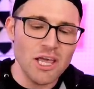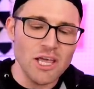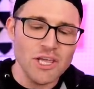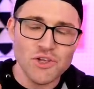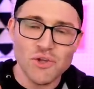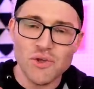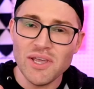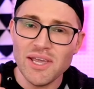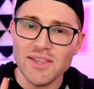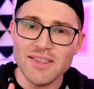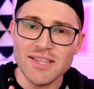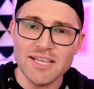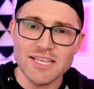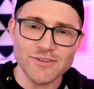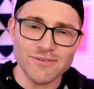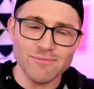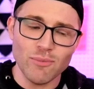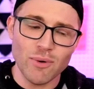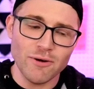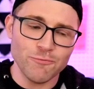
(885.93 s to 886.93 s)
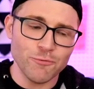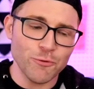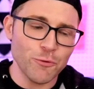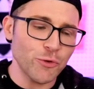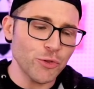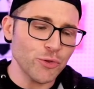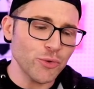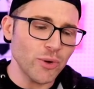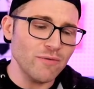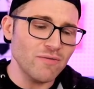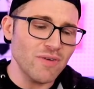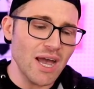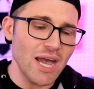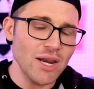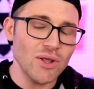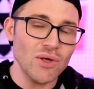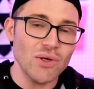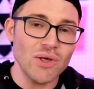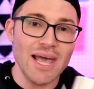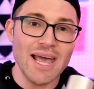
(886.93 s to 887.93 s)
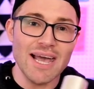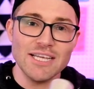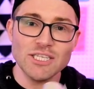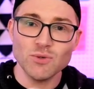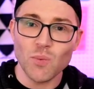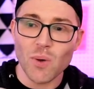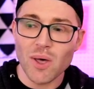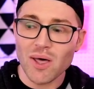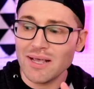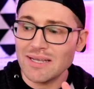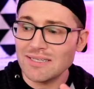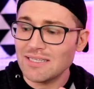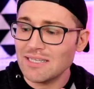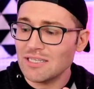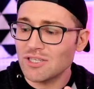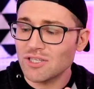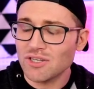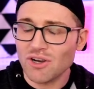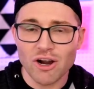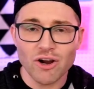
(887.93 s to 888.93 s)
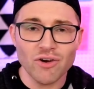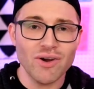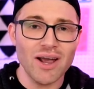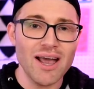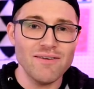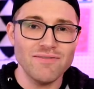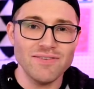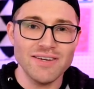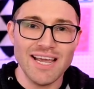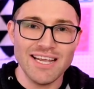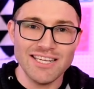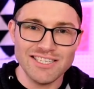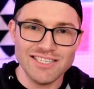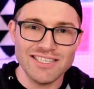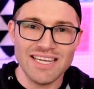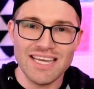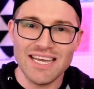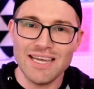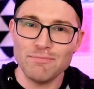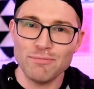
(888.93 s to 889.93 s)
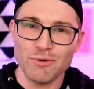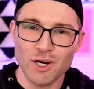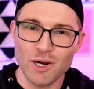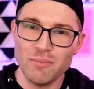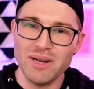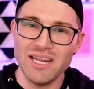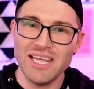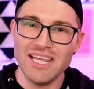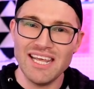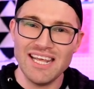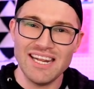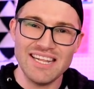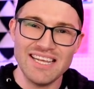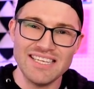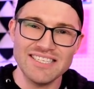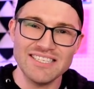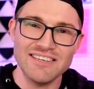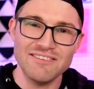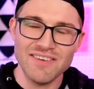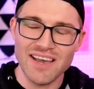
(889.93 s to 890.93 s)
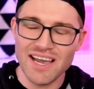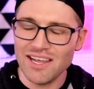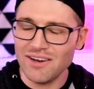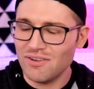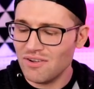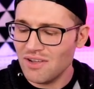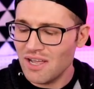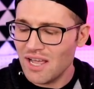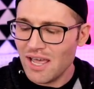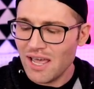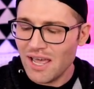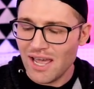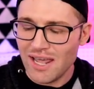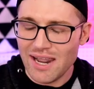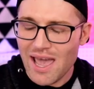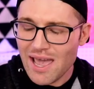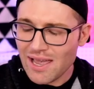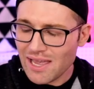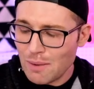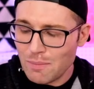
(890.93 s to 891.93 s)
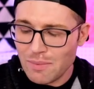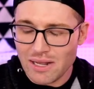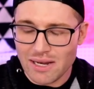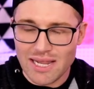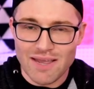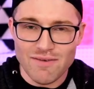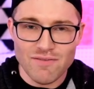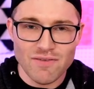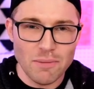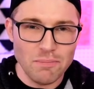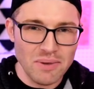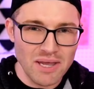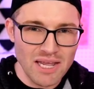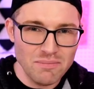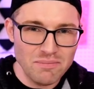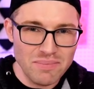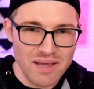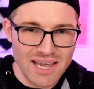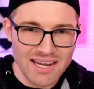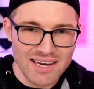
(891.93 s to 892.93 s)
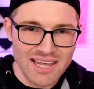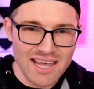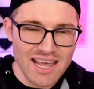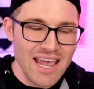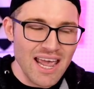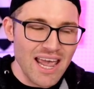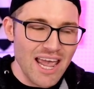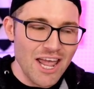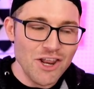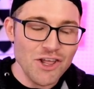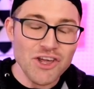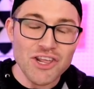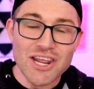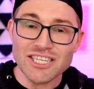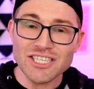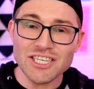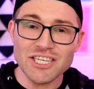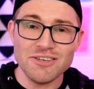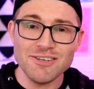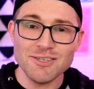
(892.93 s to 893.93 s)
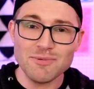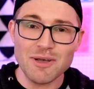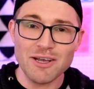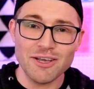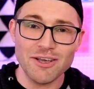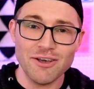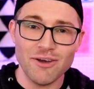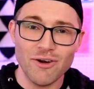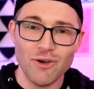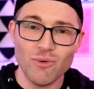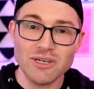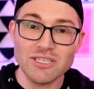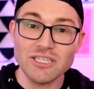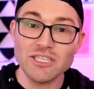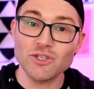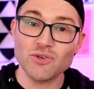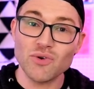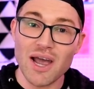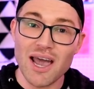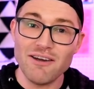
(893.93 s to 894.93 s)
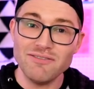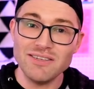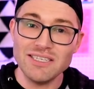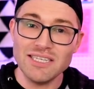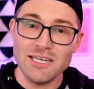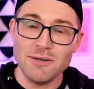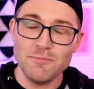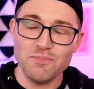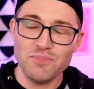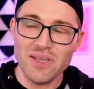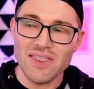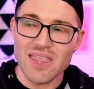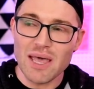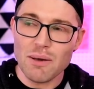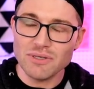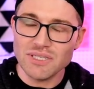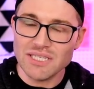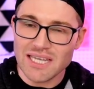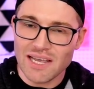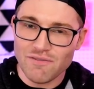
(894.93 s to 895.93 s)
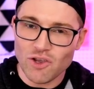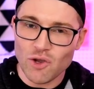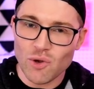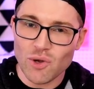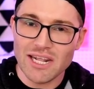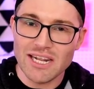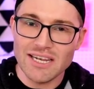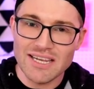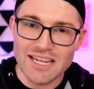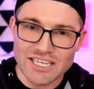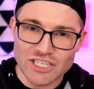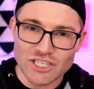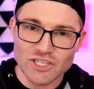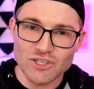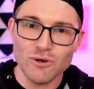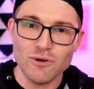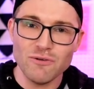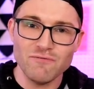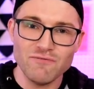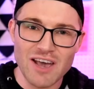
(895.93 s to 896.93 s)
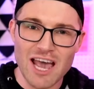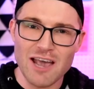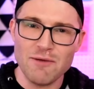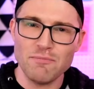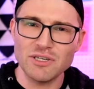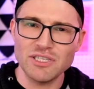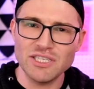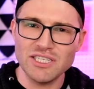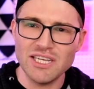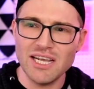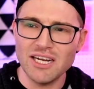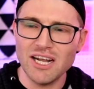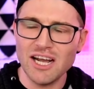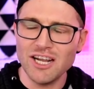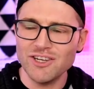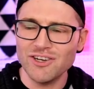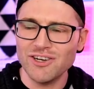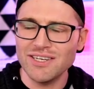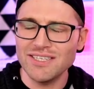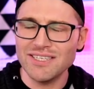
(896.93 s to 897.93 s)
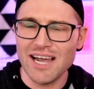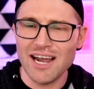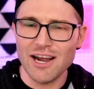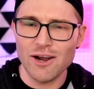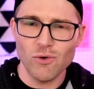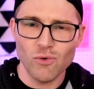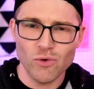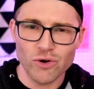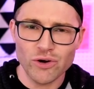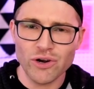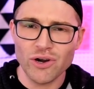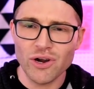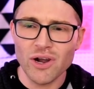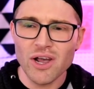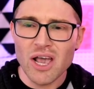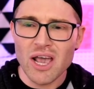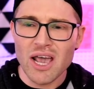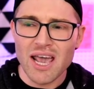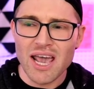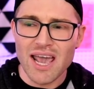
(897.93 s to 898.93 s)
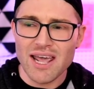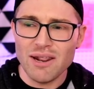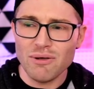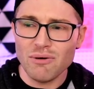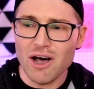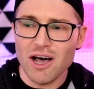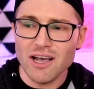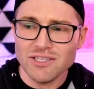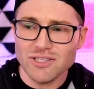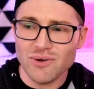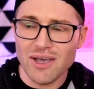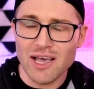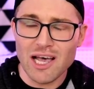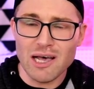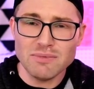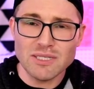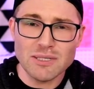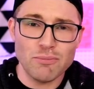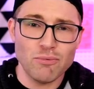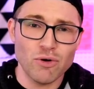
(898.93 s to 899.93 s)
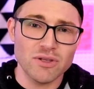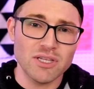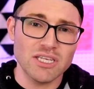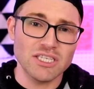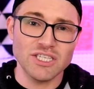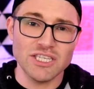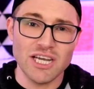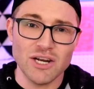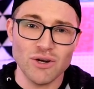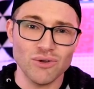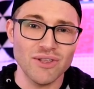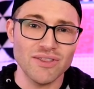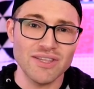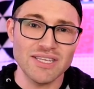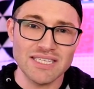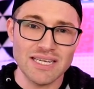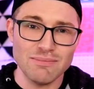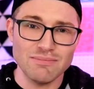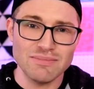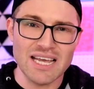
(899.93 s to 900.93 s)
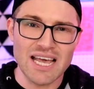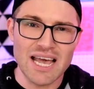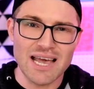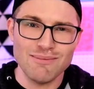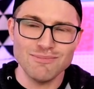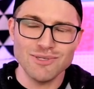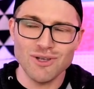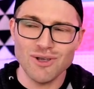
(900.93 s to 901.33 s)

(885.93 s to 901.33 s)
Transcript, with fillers: You can get this from 143 vinyl as well as the StarCraft HD permanent adhesive vinyl. And heck, I mean, even the PinPen. And you can actually use my code, which is crafty, and that will save you an additional 5% on your entire order. And it'll also help support this channel at the same time.